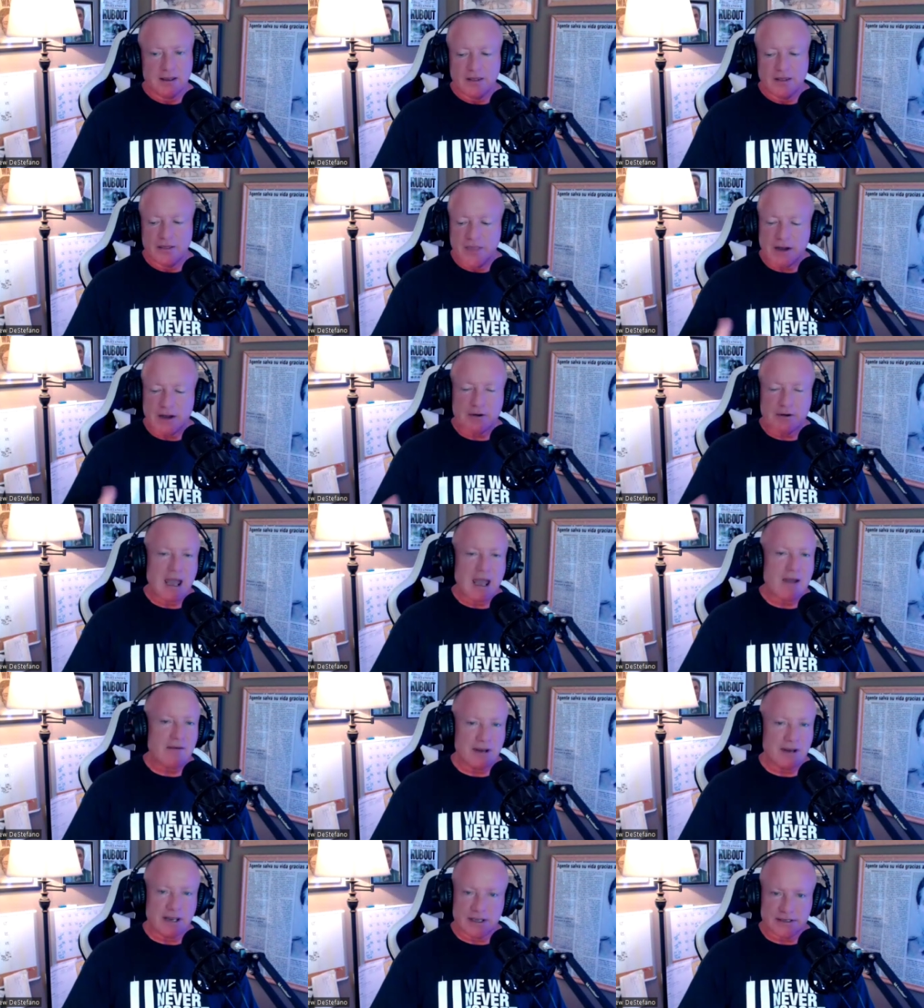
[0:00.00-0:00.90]
They don't
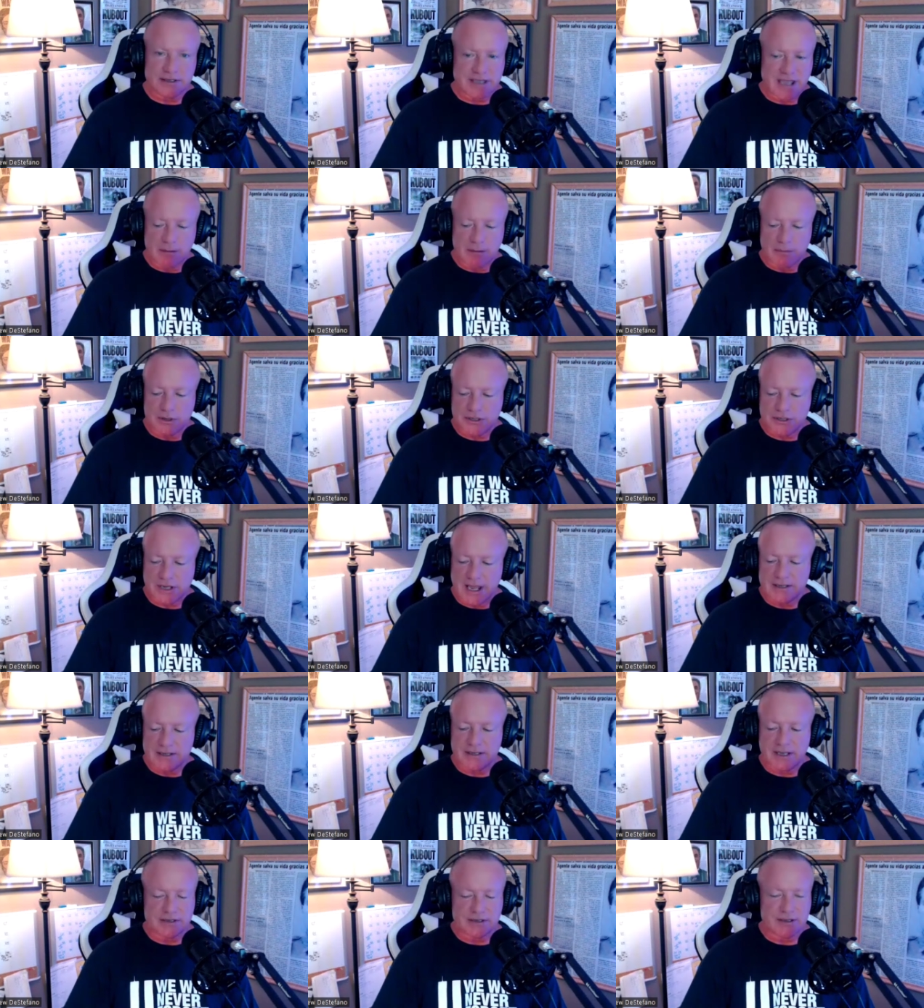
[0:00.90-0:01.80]
have any established
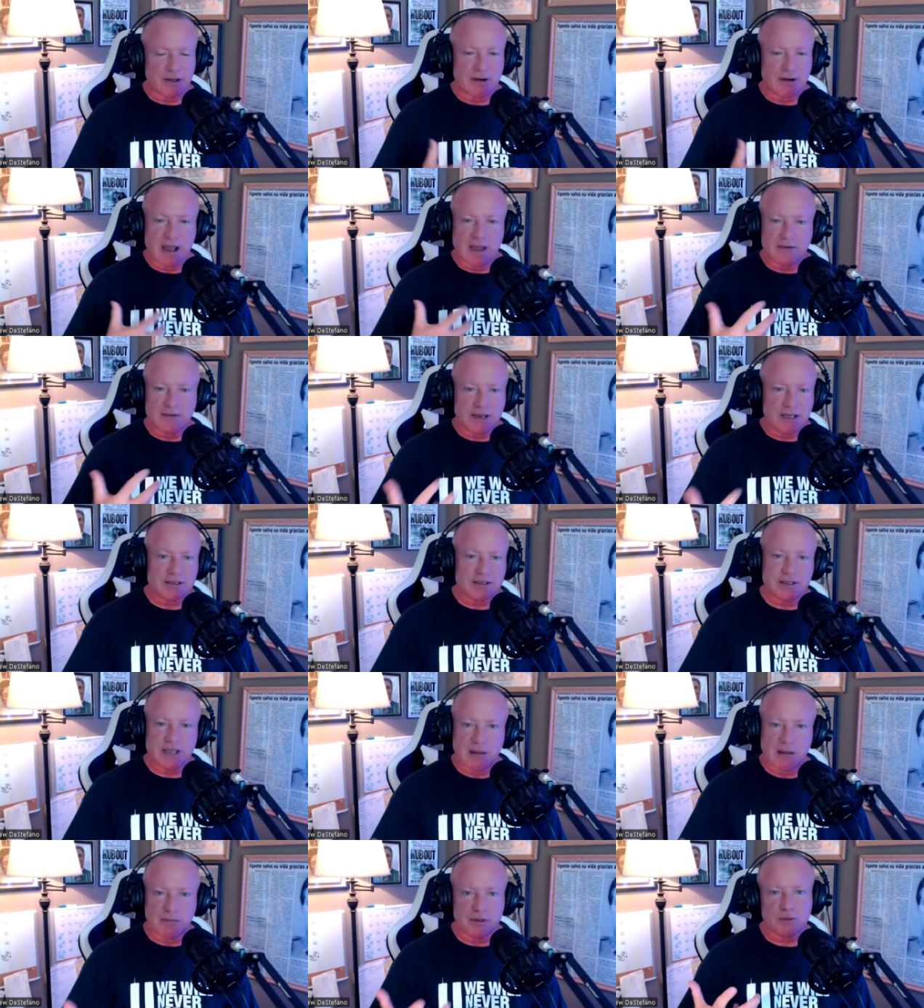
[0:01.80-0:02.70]
assets. They don't have any
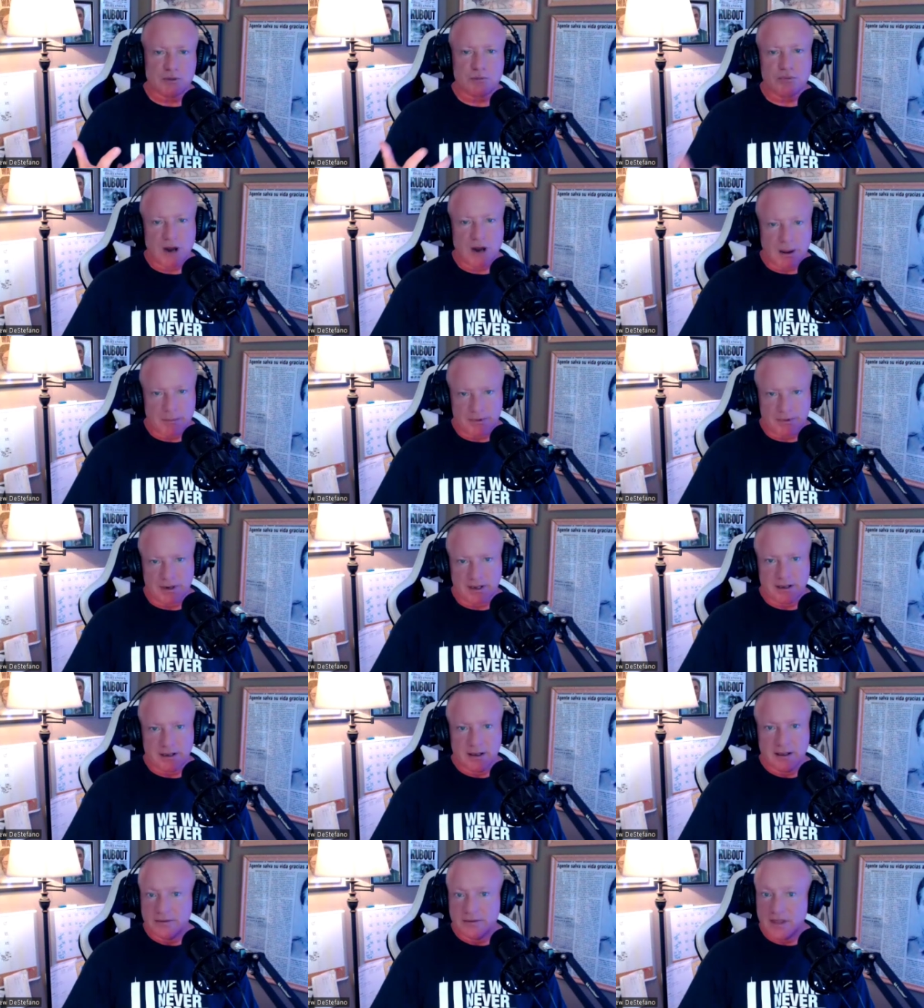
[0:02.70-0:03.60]
established
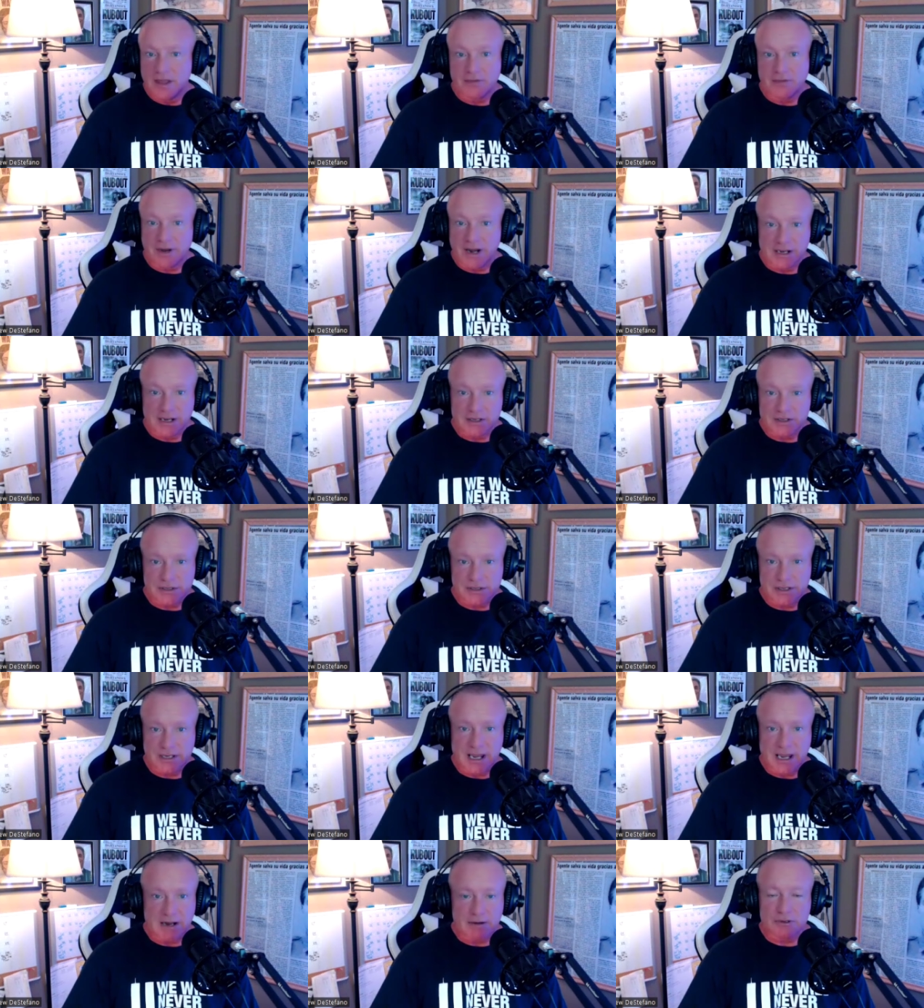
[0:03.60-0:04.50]
property. Not that I can
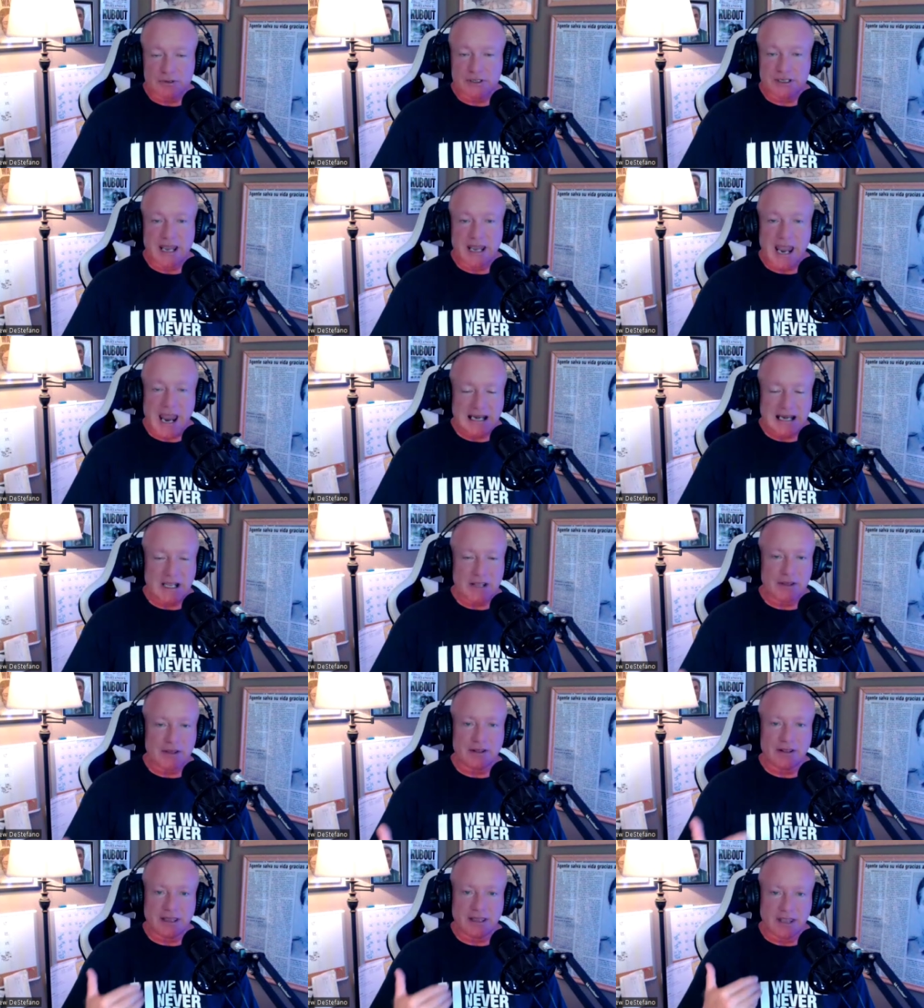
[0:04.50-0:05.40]
see. I don't see
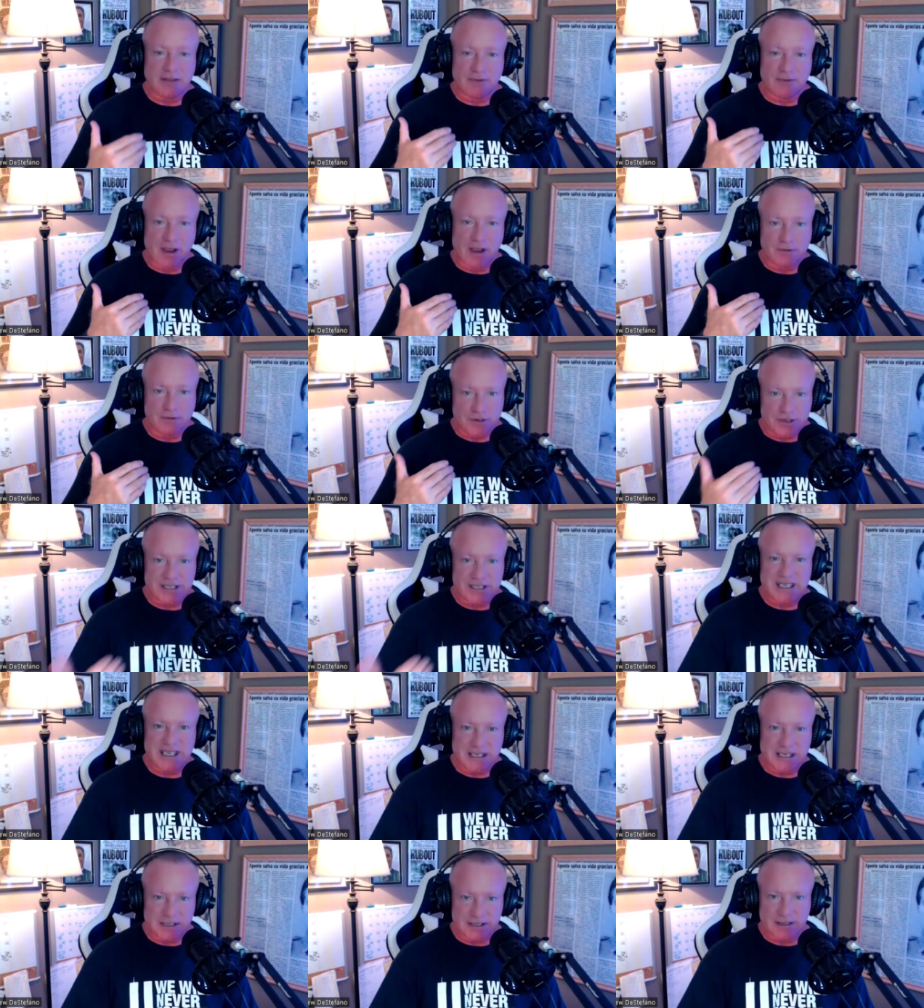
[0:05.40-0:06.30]
anything that they've ever
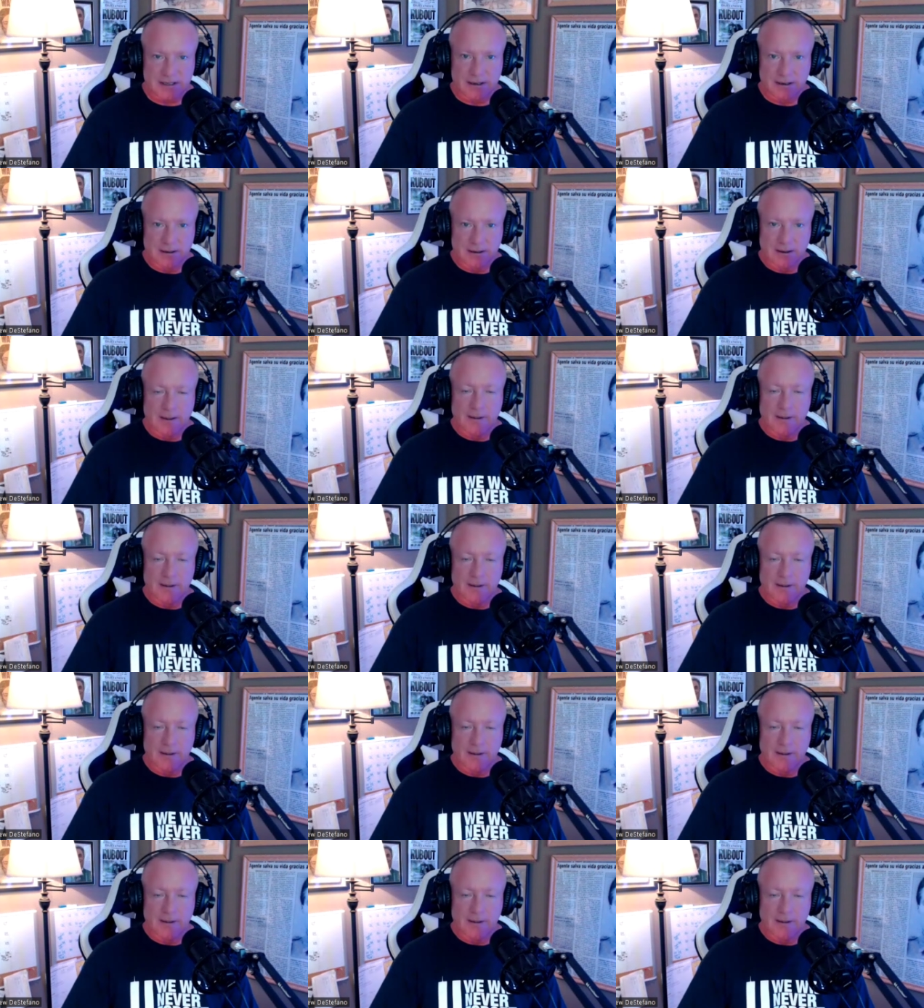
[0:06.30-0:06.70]
seized.